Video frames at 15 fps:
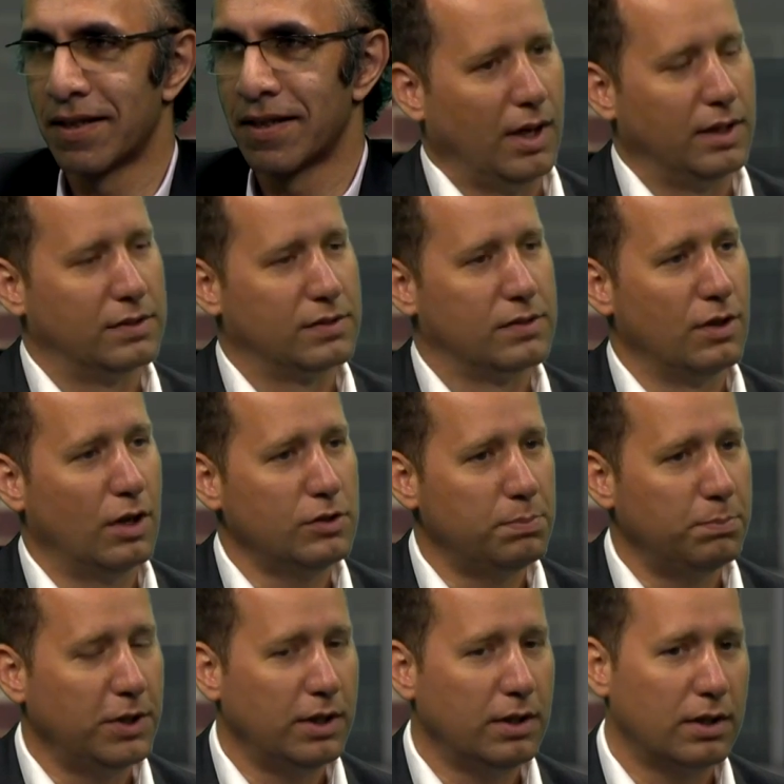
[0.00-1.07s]
It's
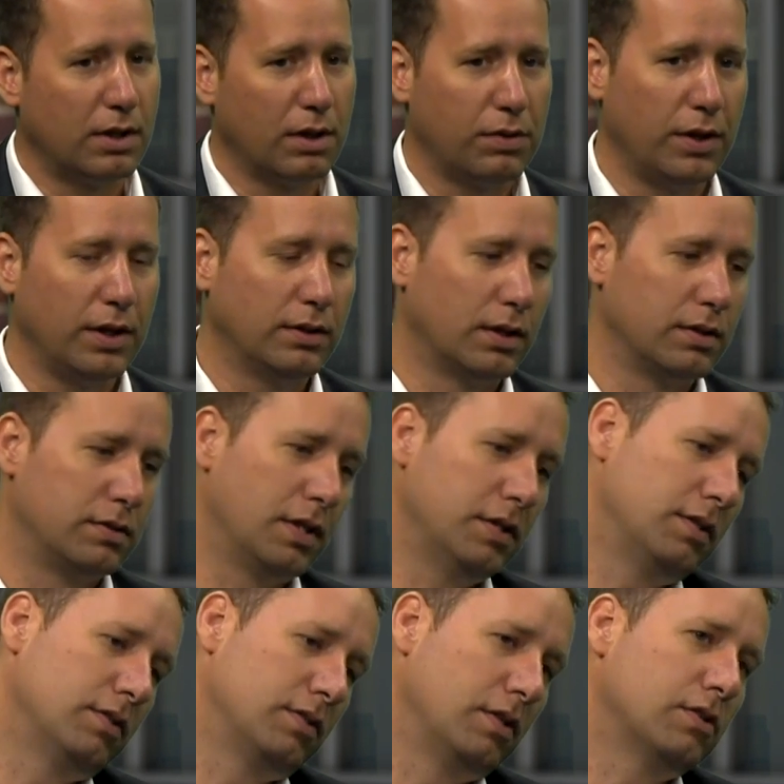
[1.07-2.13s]
not been, and I think that
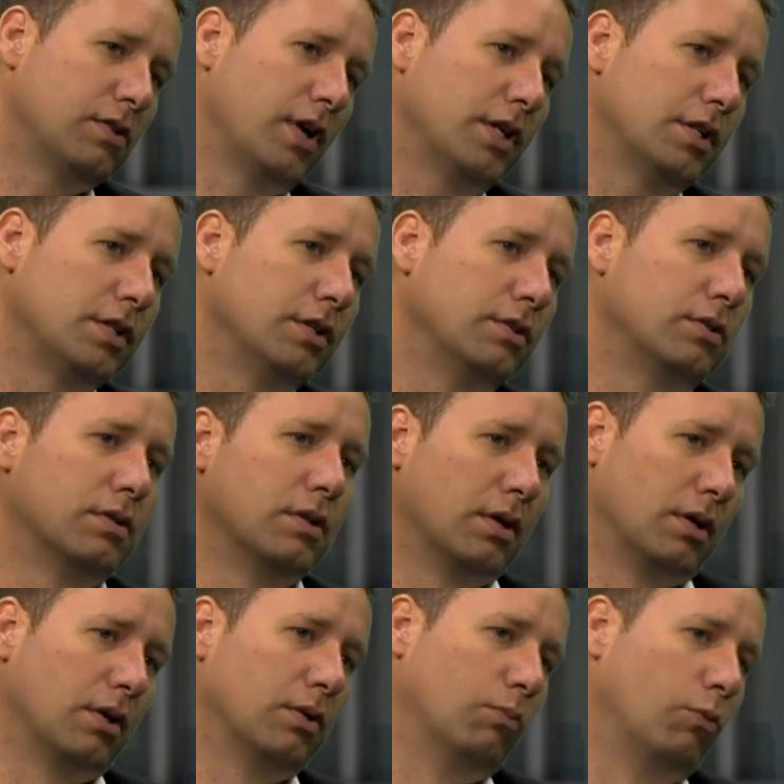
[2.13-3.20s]
these are actually
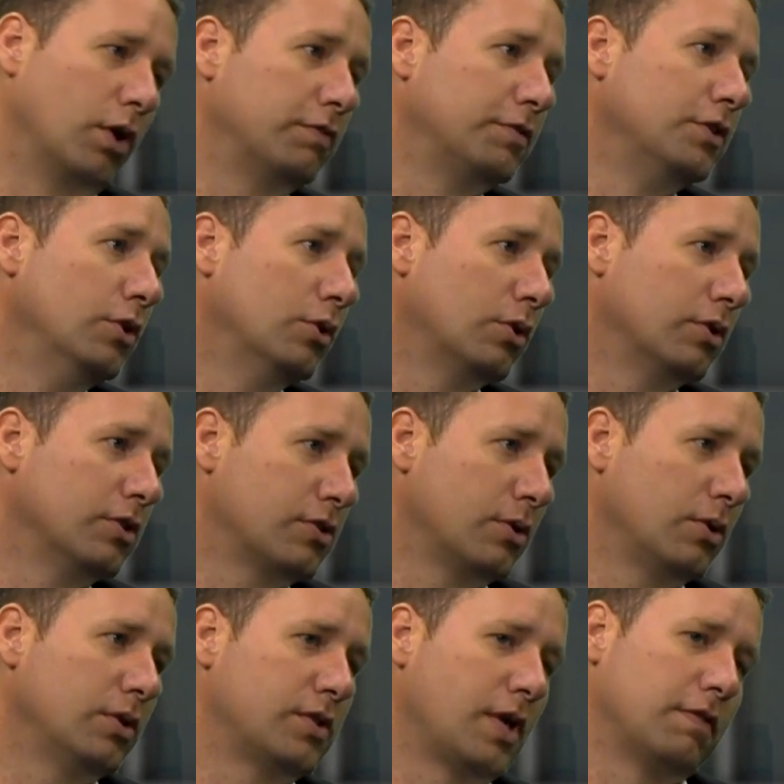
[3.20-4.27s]
one of the new
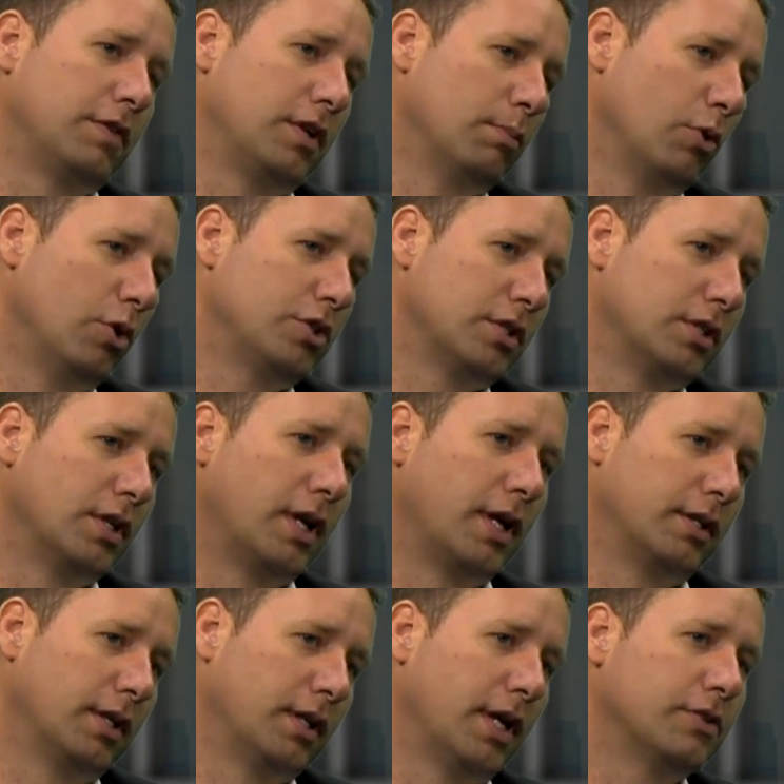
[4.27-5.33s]
concerns having emerged in the
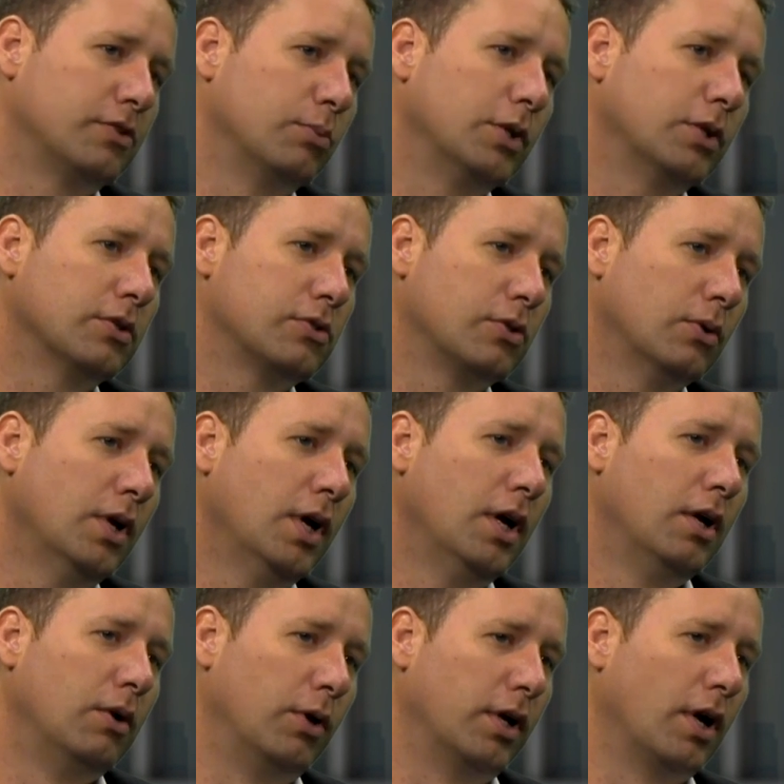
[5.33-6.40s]
last week or so
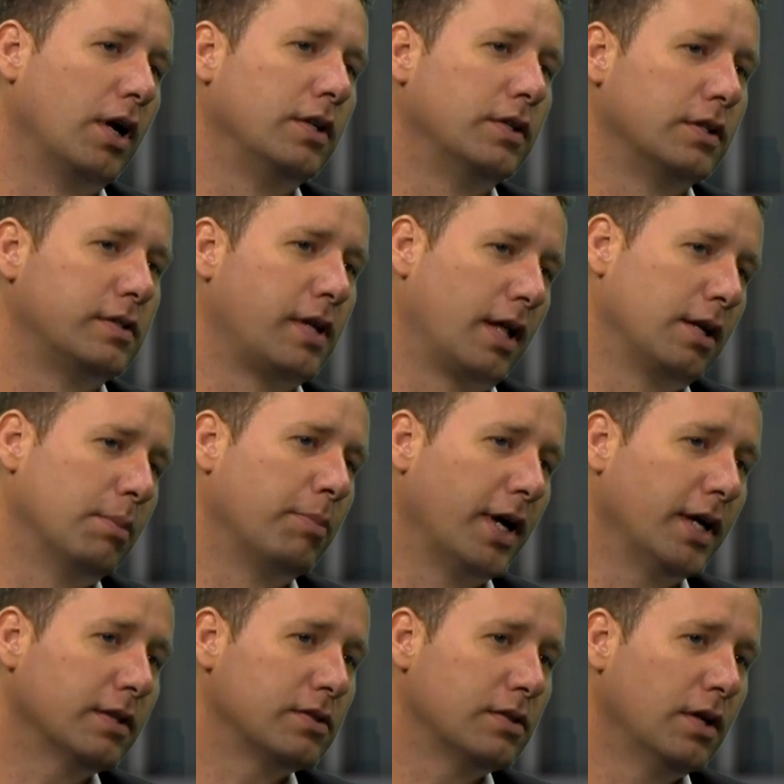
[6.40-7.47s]
regarding the Italian
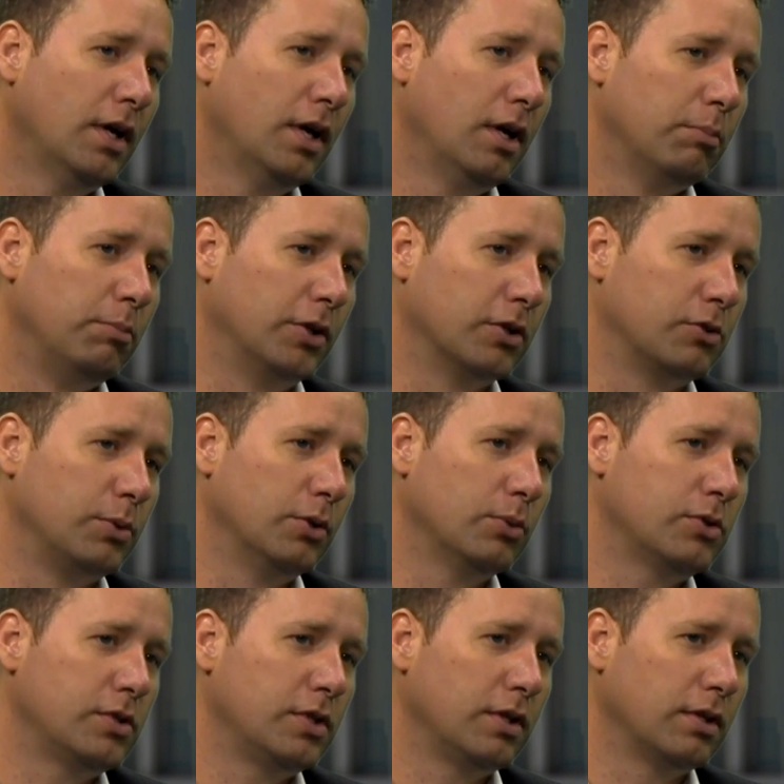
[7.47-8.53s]
banks, because we do
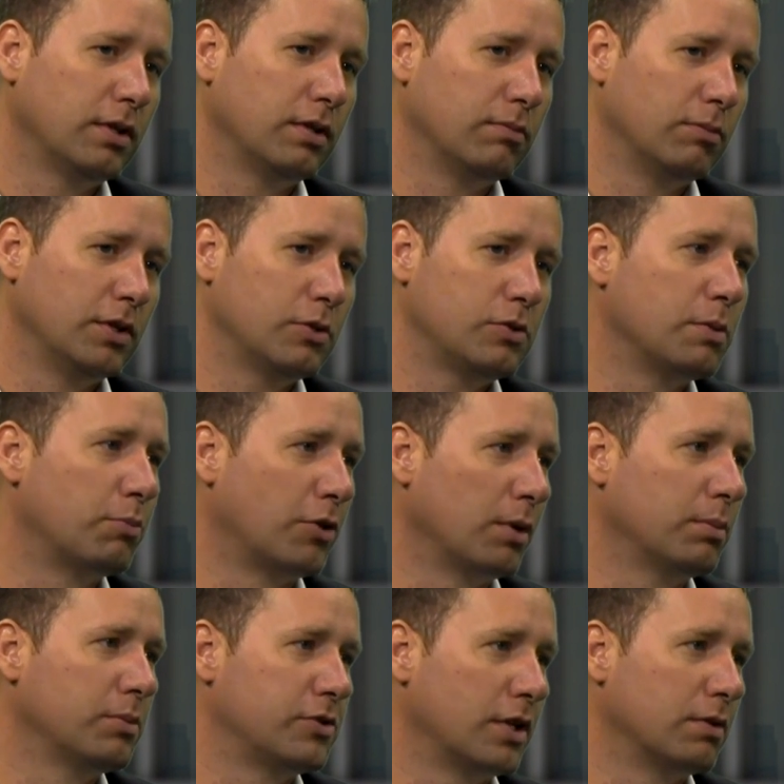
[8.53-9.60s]
see
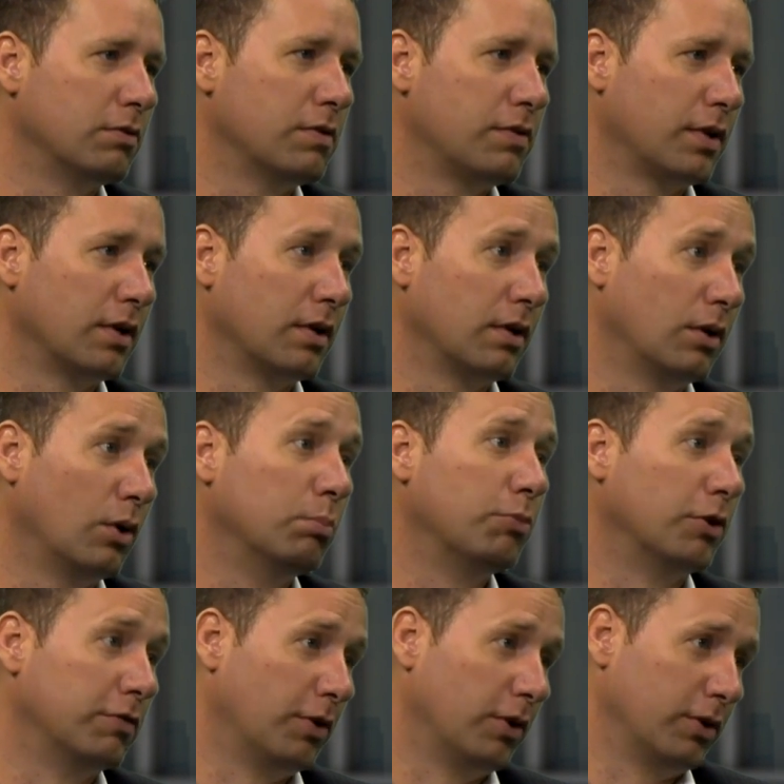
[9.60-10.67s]
problems there with loan
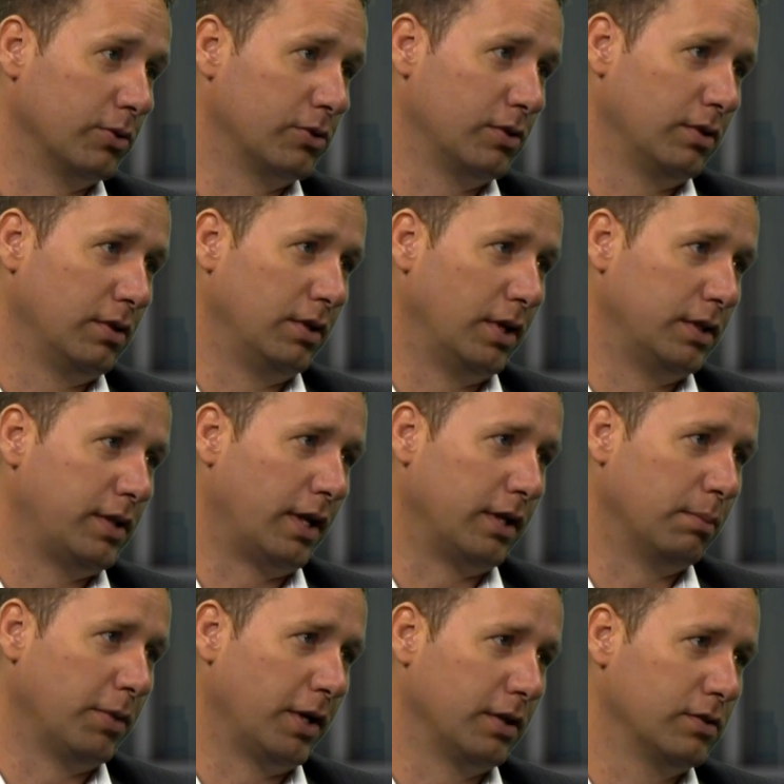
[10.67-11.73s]
portfolios in the
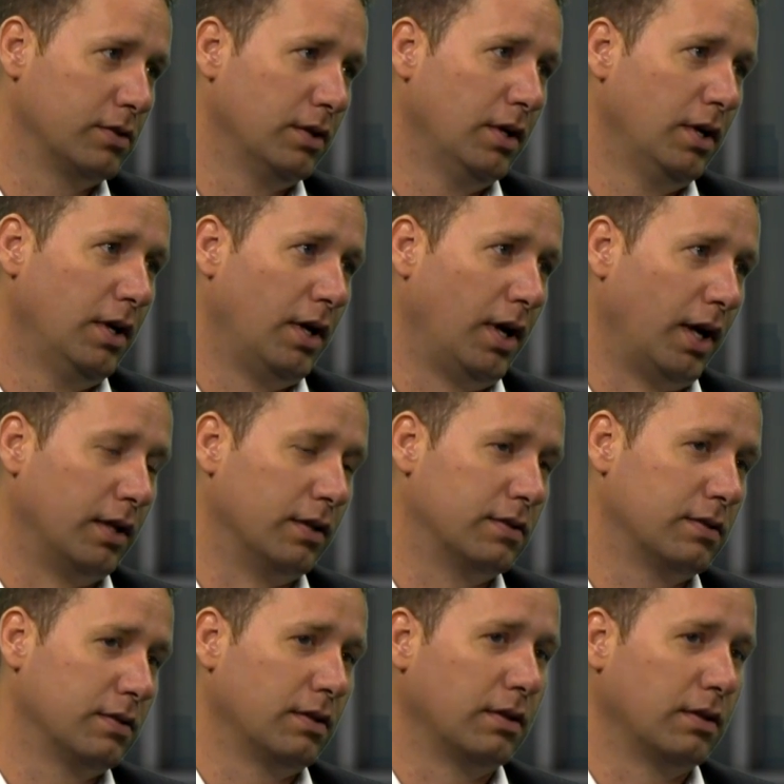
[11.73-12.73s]
Italian banks, and